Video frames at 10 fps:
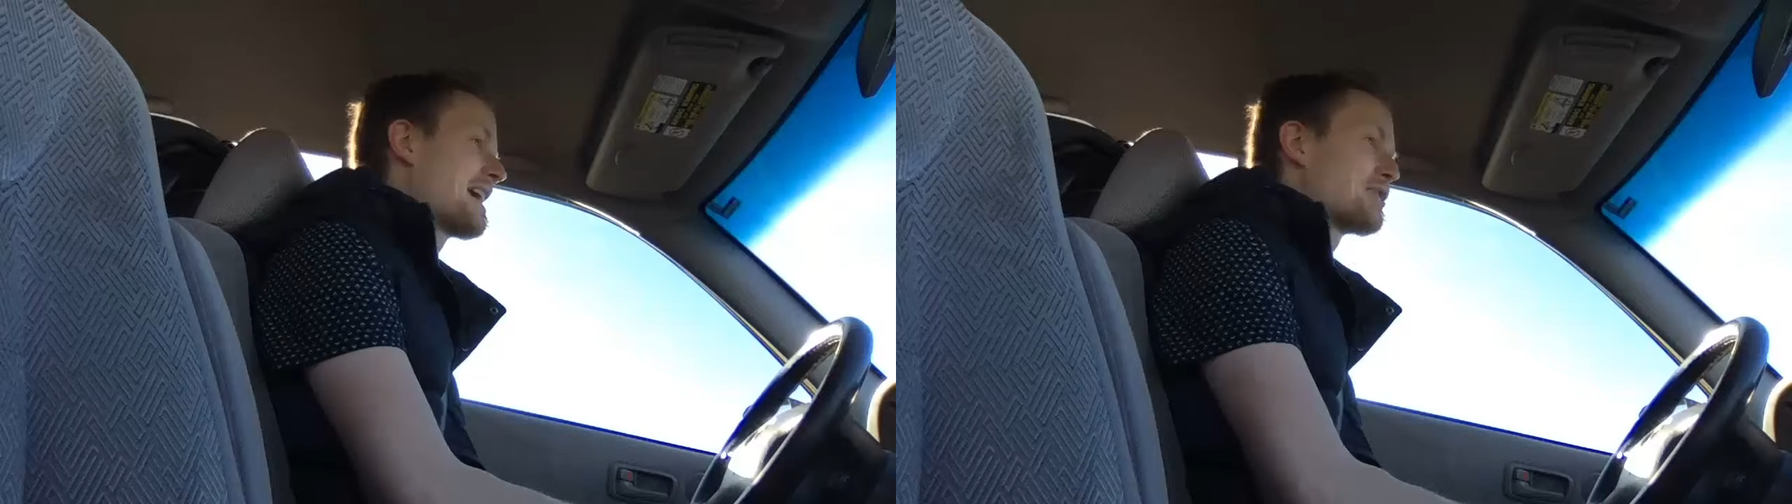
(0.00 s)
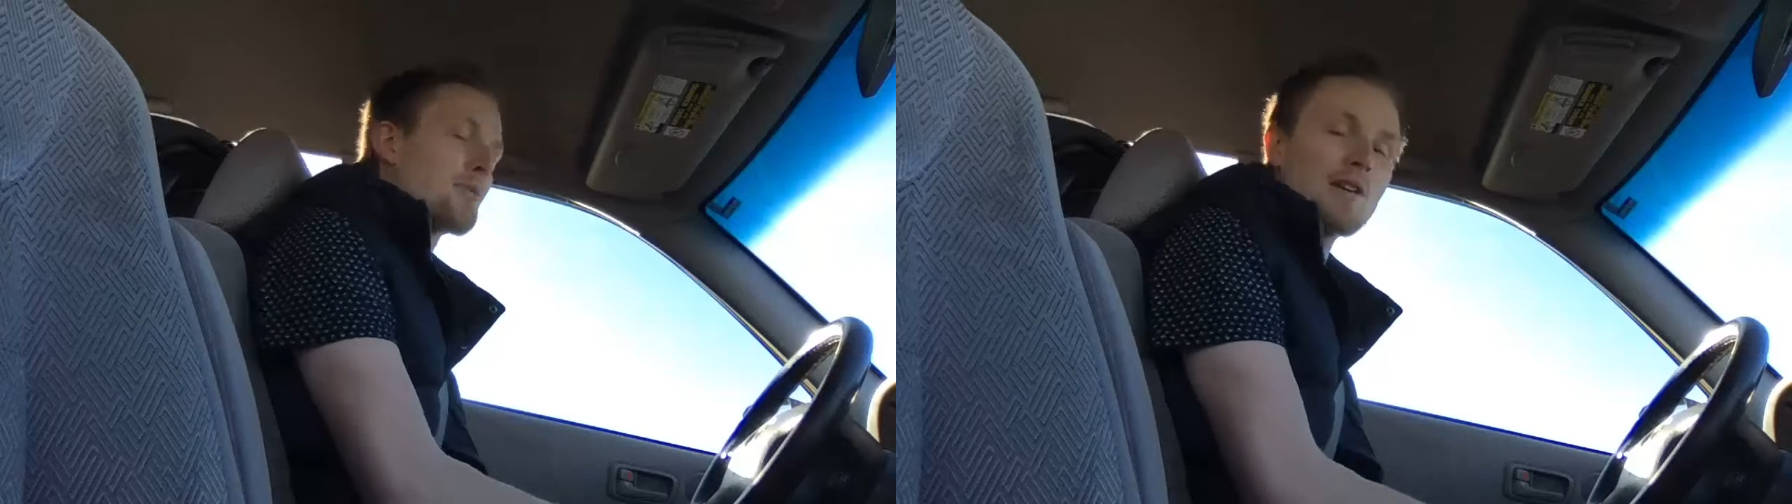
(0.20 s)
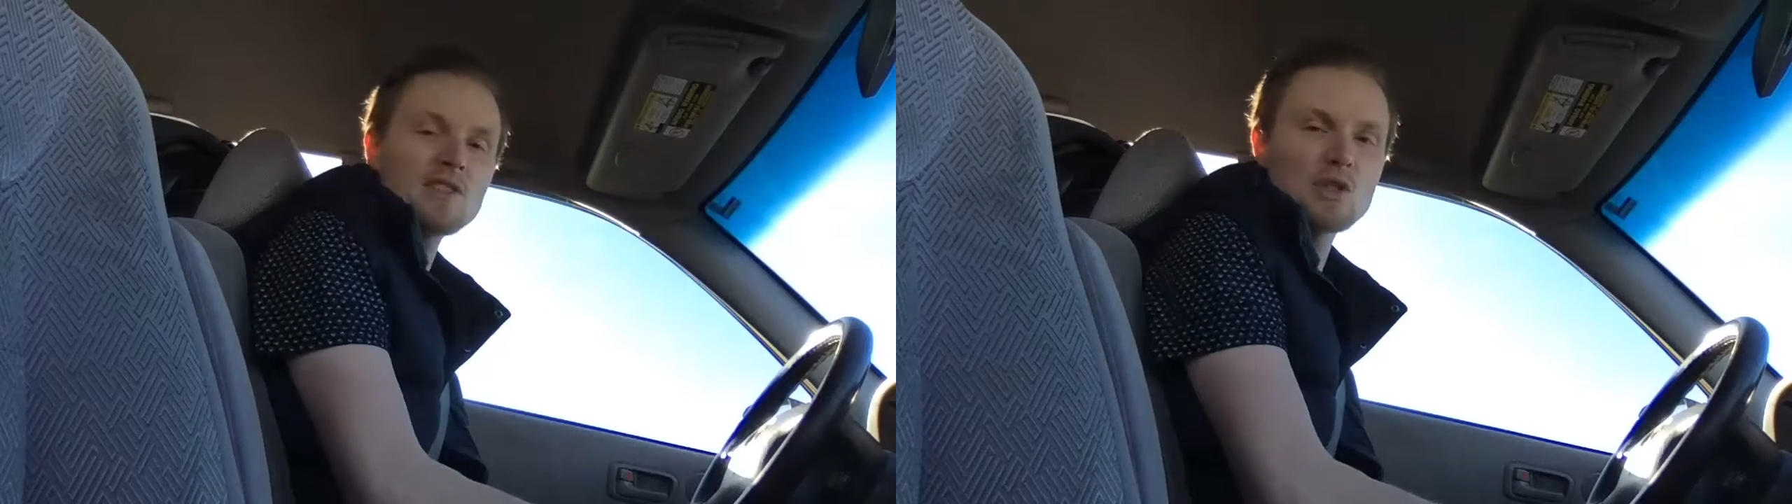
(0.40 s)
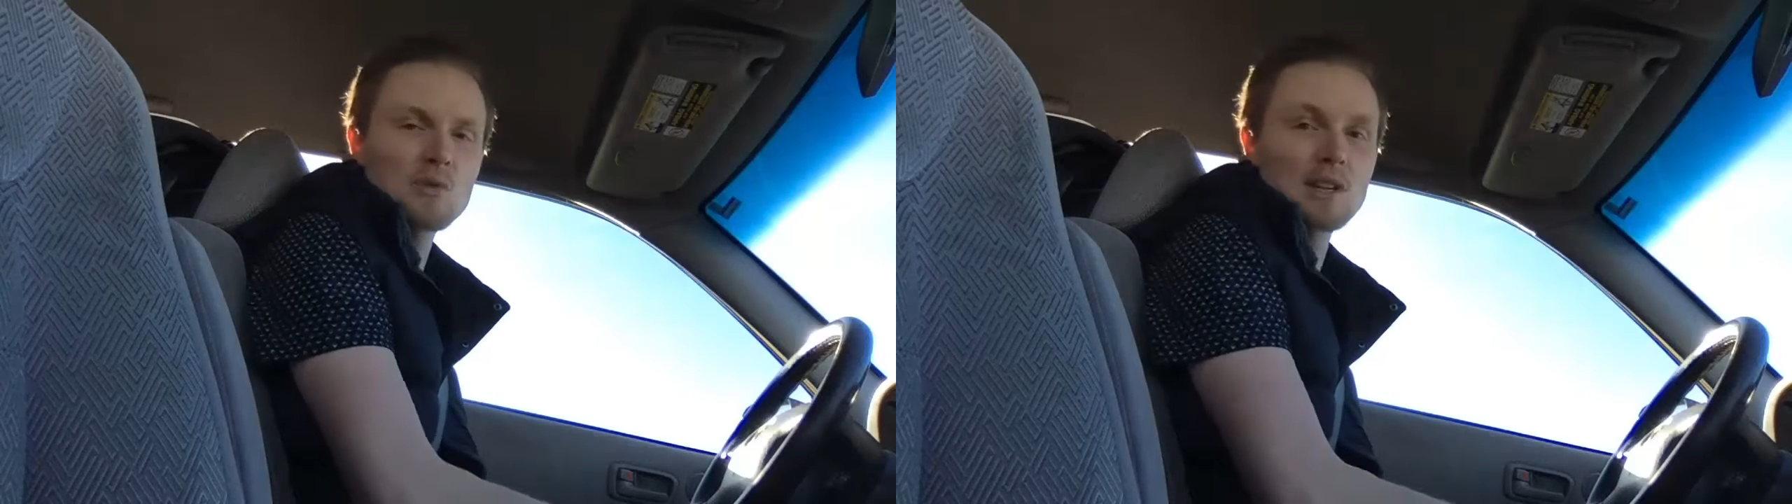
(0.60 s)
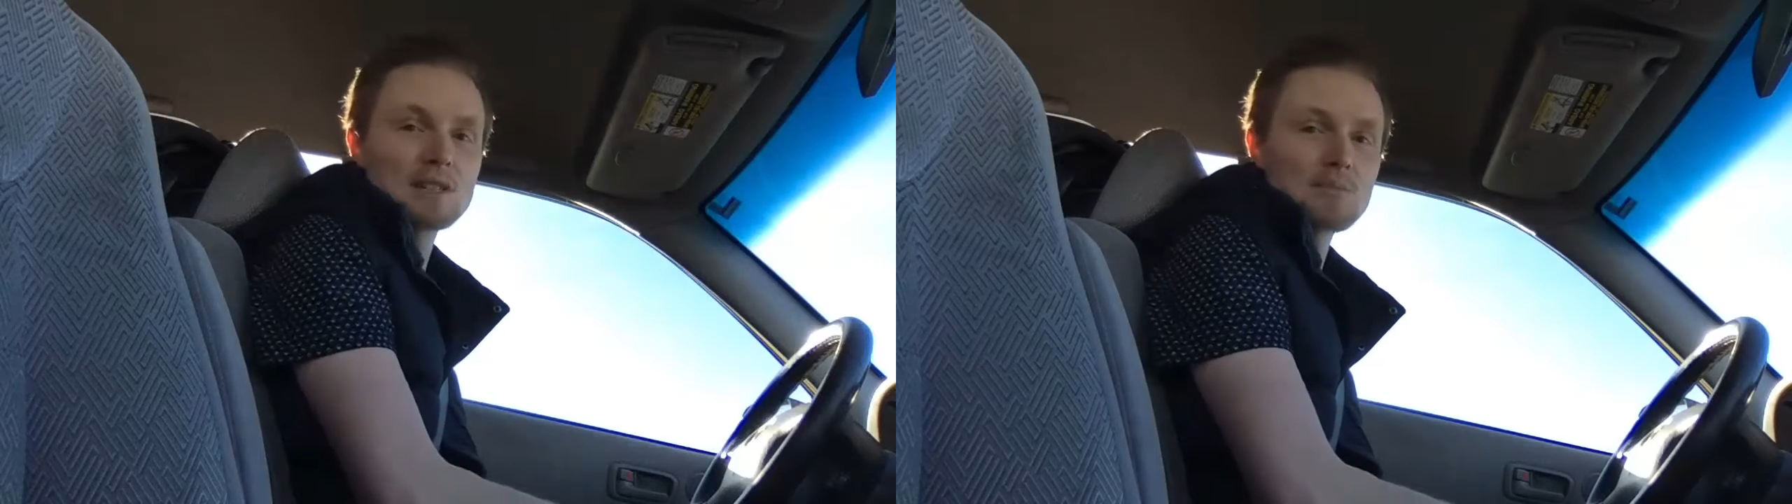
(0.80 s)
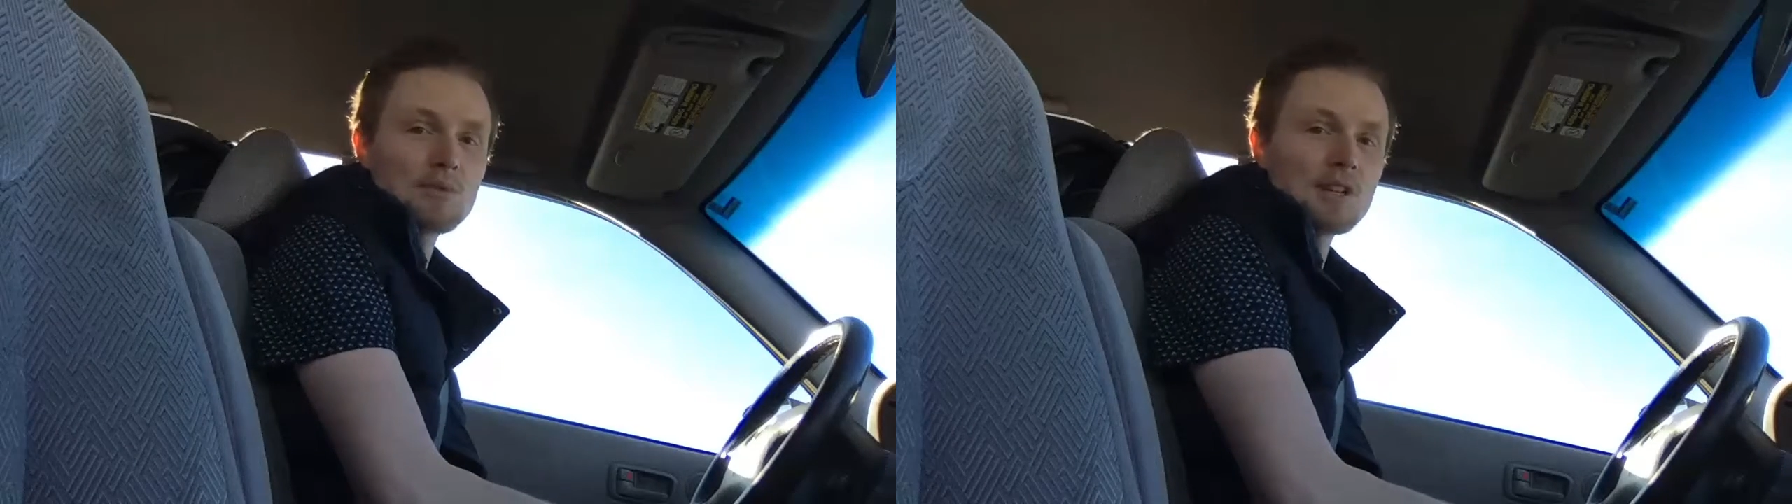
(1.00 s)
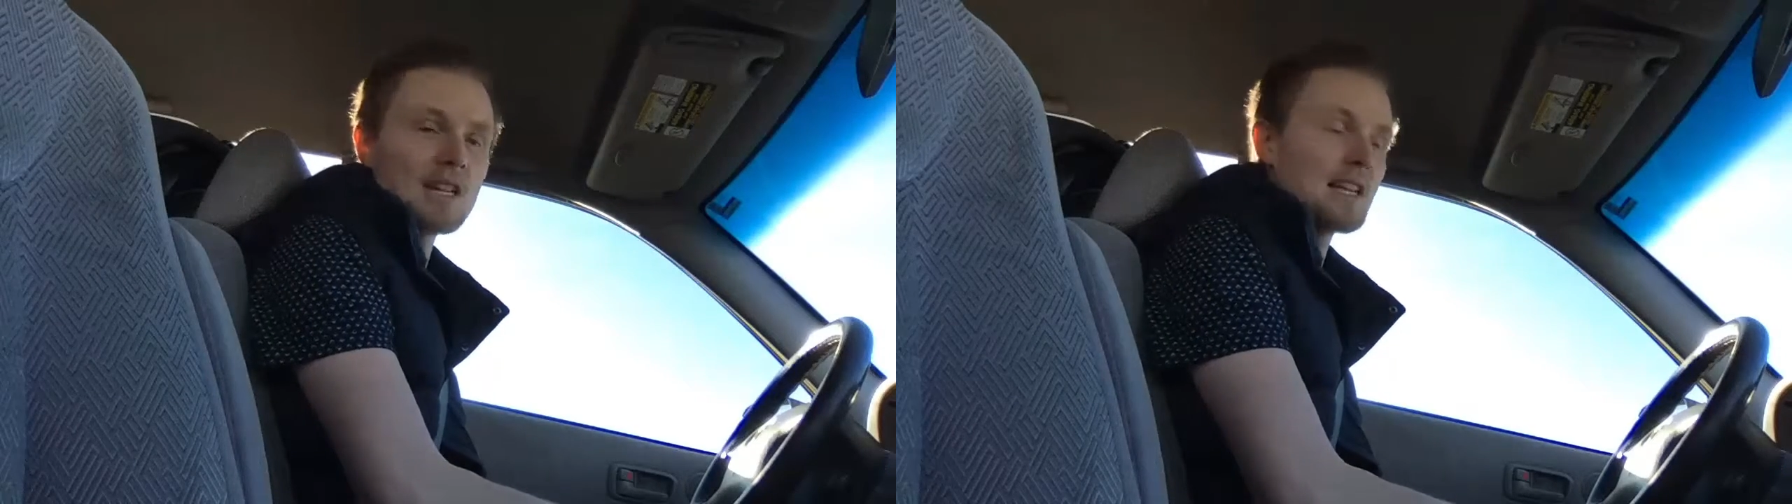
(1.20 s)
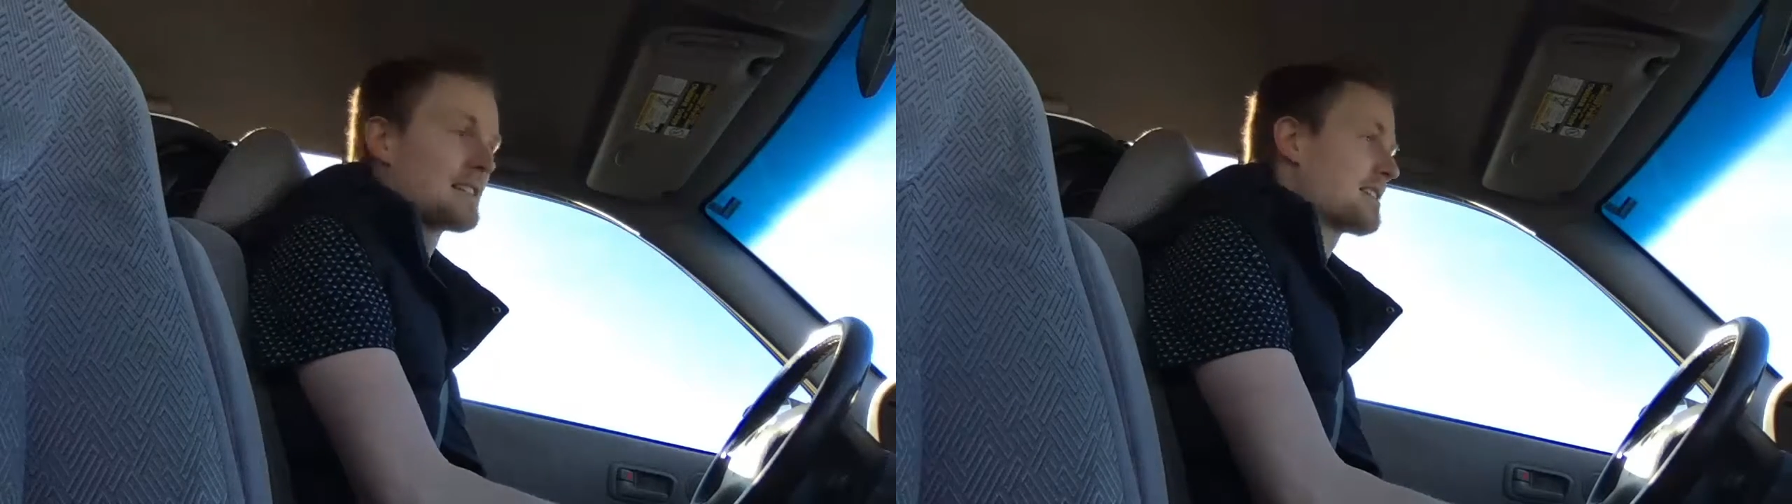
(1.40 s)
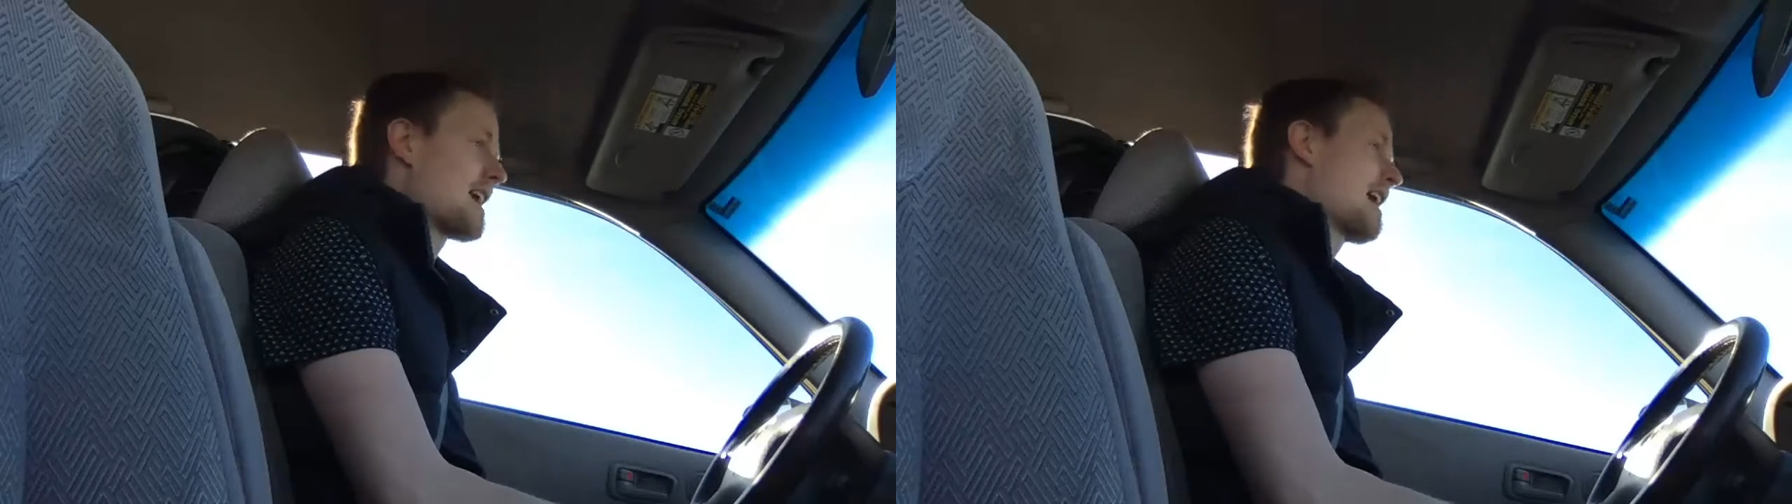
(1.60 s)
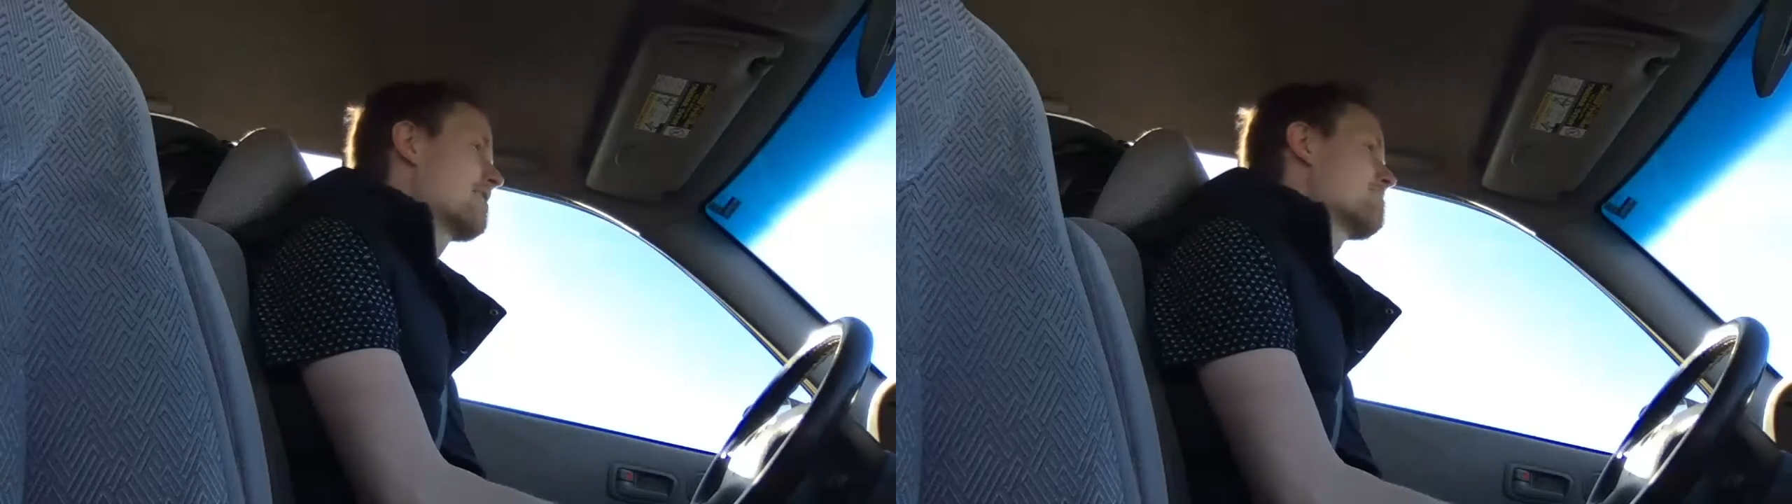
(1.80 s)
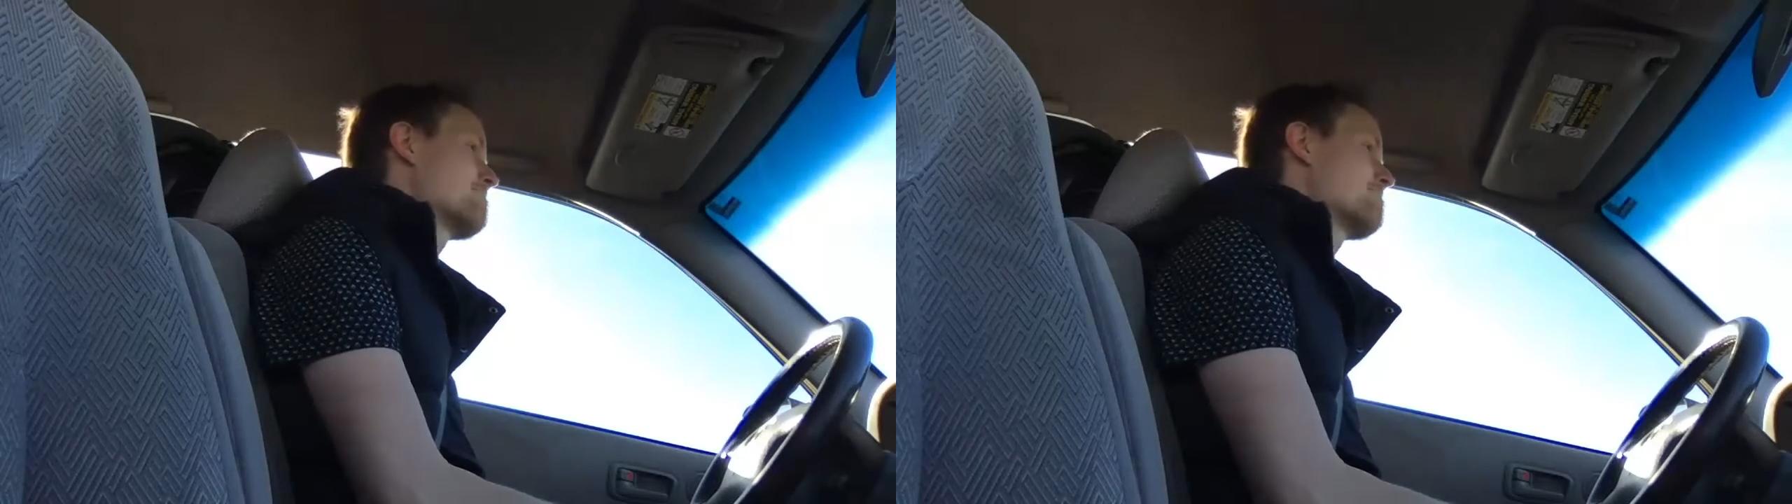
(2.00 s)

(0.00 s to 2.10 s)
yeah, 12-3 is pretty insane.